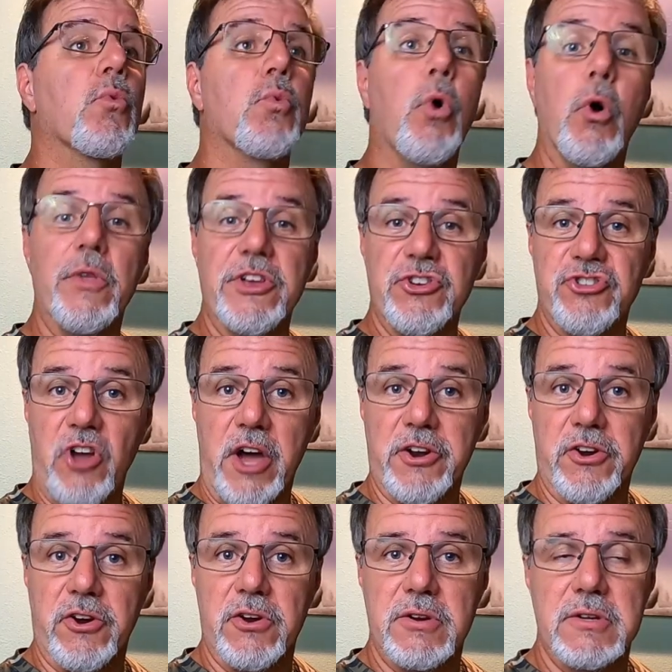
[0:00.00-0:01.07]
Rolling
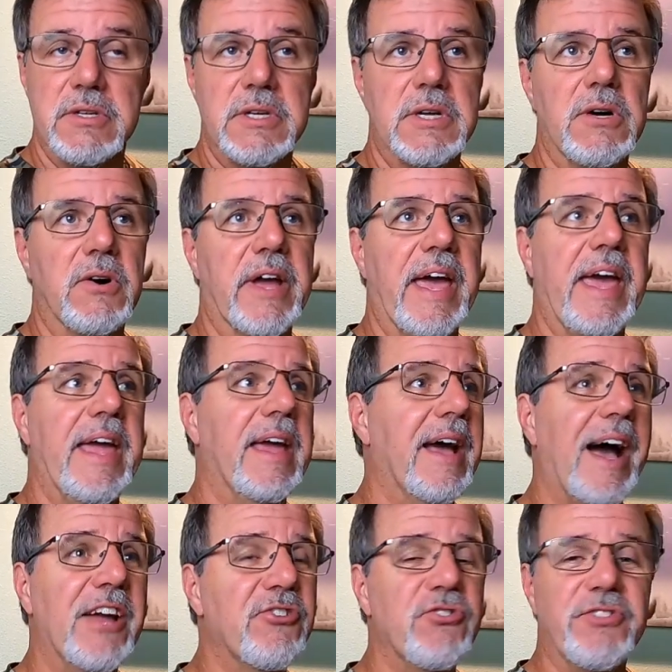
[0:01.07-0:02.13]
shutter, okay?
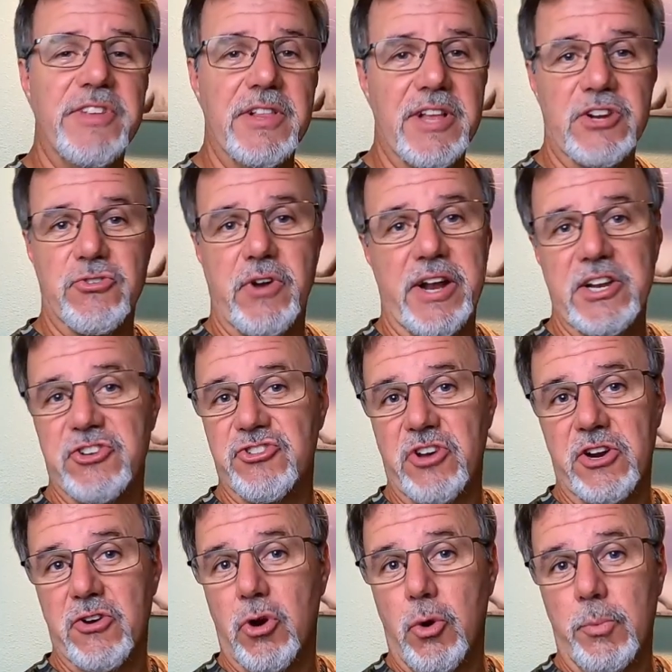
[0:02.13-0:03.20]
I shoot the electronic
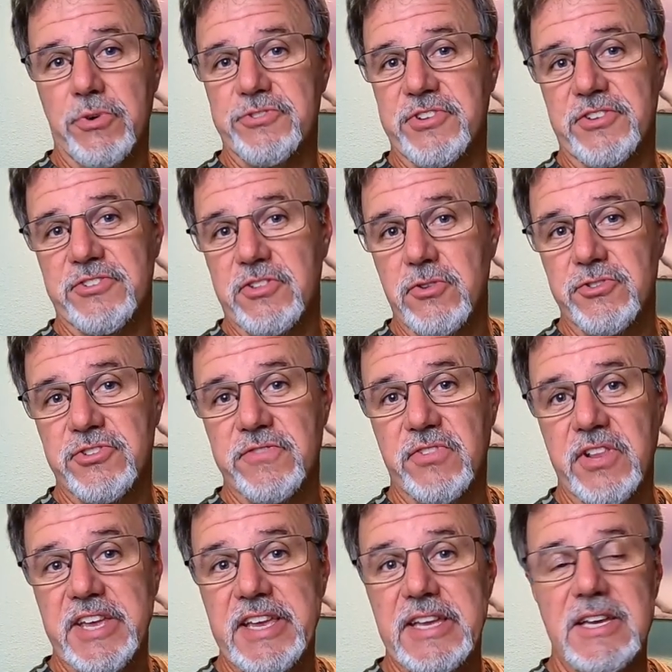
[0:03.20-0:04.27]
shutter almost
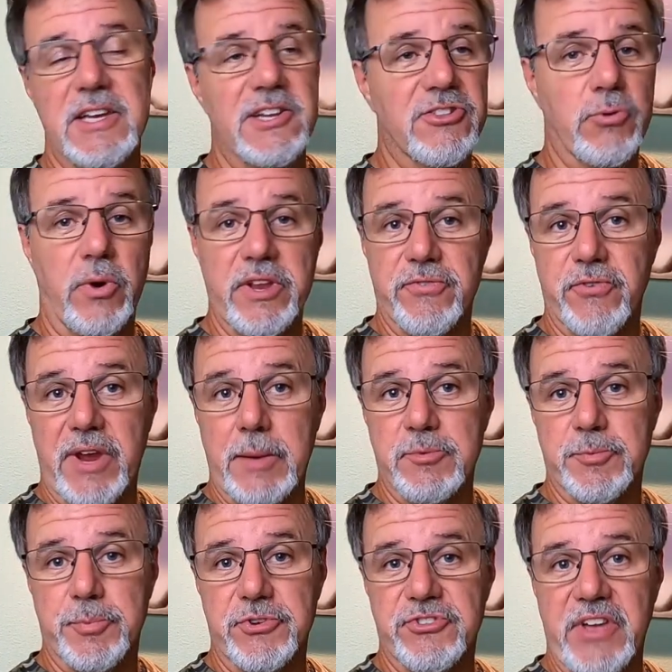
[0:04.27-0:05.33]
exclusively, 20
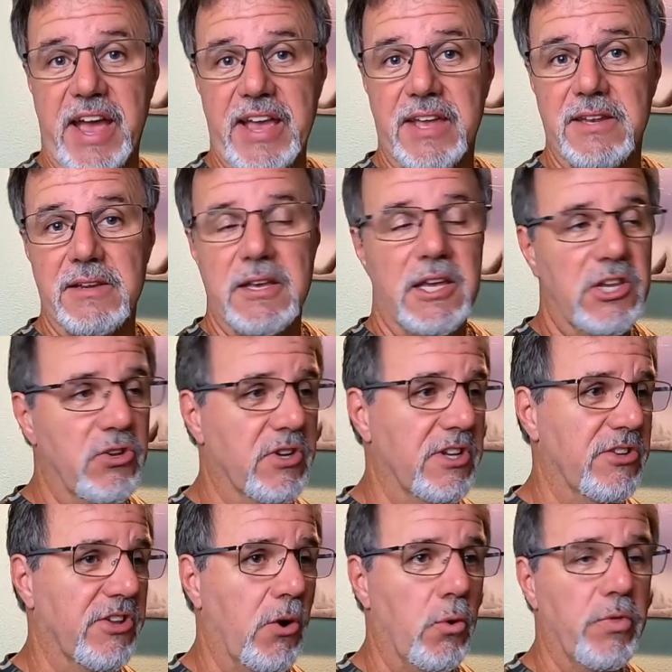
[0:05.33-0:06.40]
frames per second. You
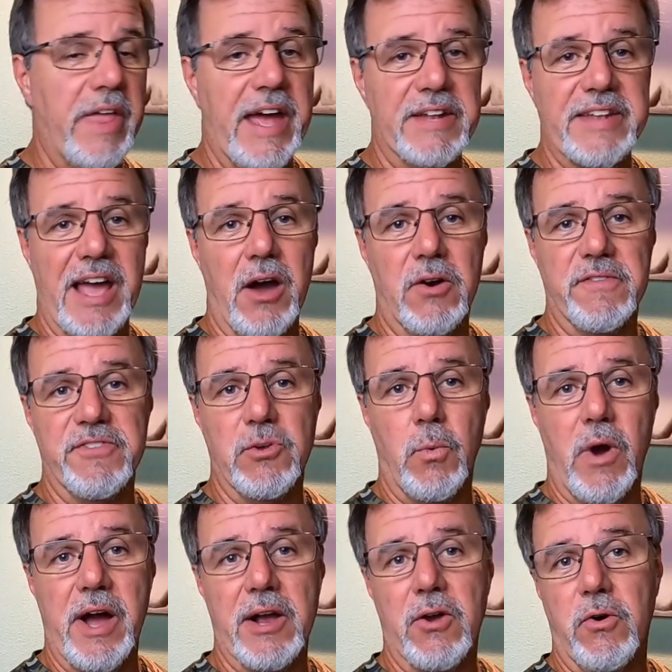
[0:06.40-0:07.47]
can tone that down if you
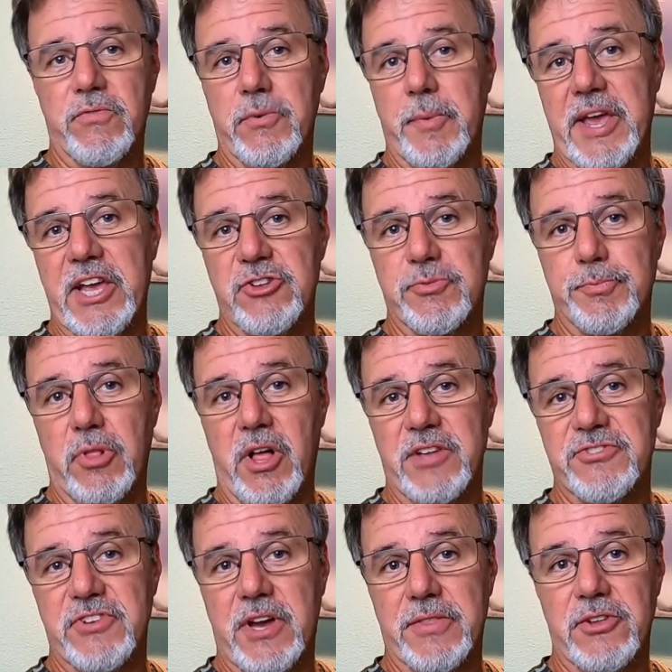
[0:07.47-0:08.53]
want. Go from H
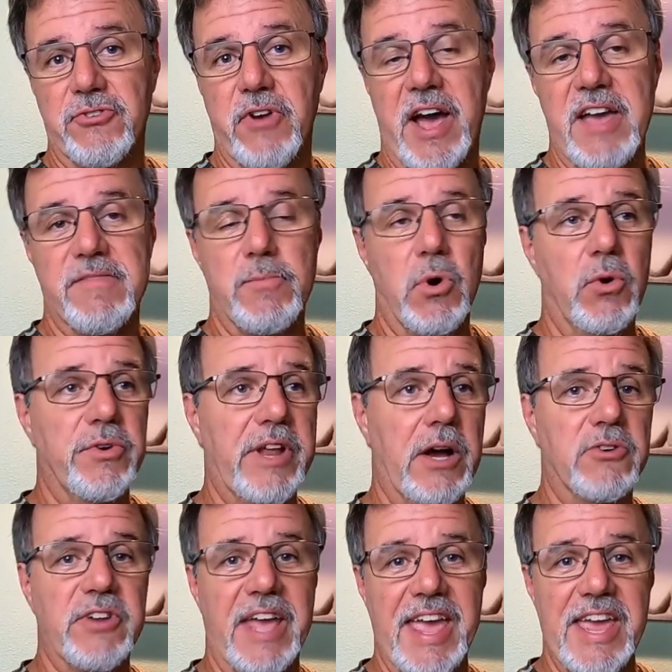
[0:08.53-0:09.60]
plus on the drive mode
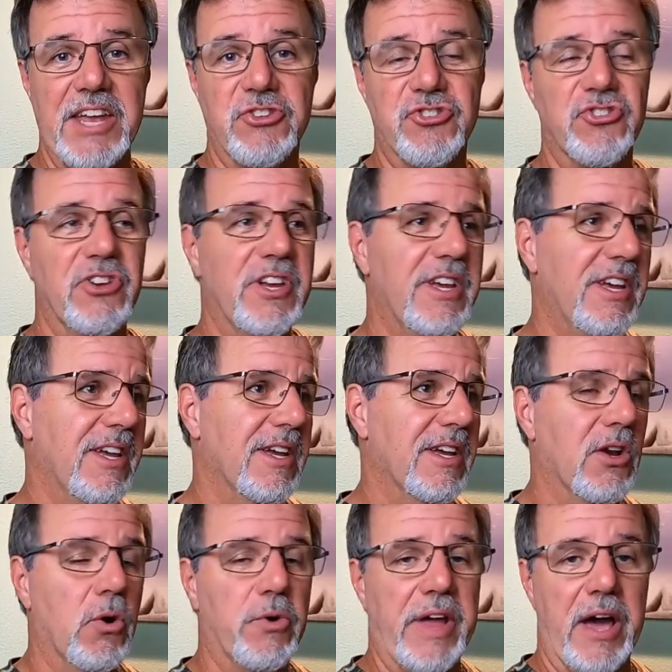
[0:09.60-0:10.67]
down to H.
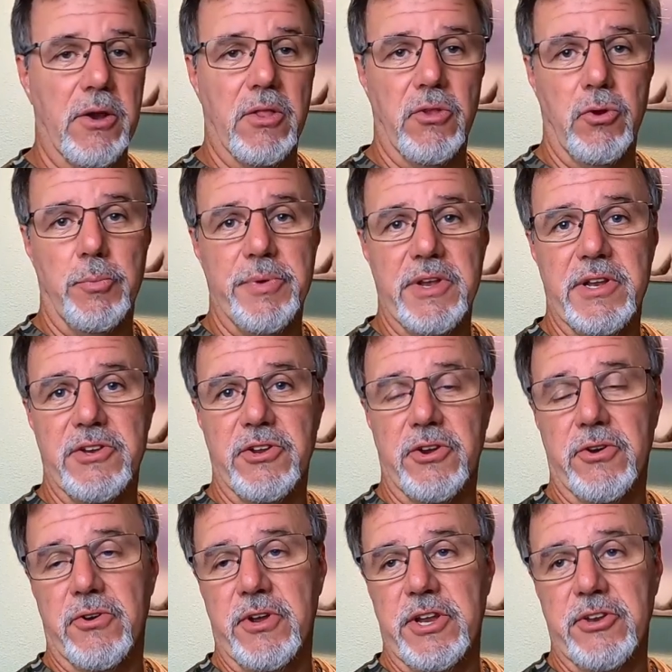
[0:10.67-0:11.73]
Go down a little bit in
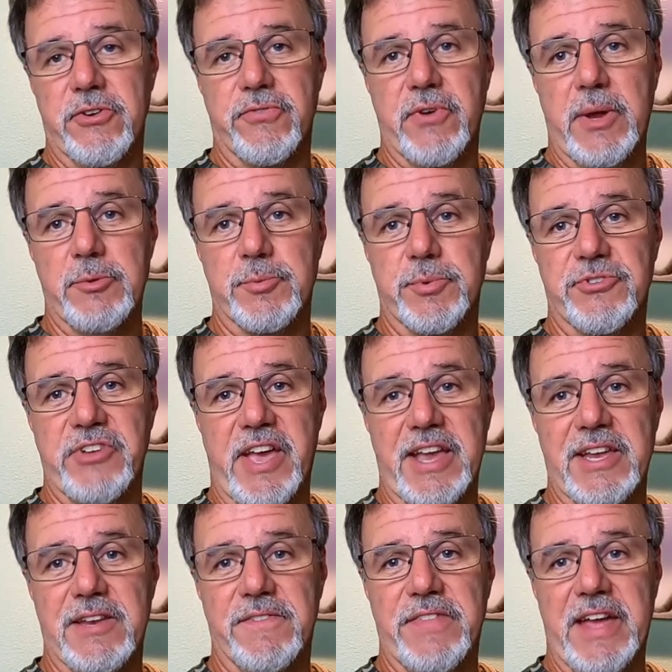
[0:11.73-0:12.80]
your frames per
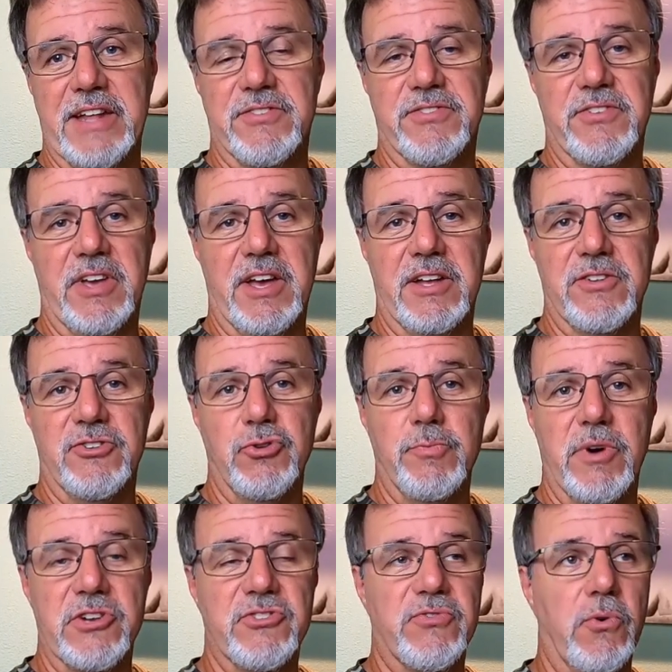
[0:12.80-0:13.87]
second if that's too
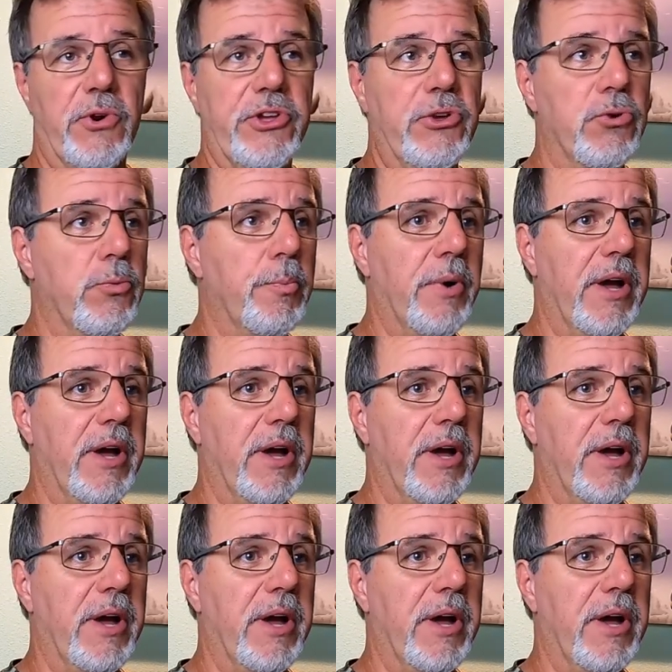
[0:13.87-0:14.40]
much for you.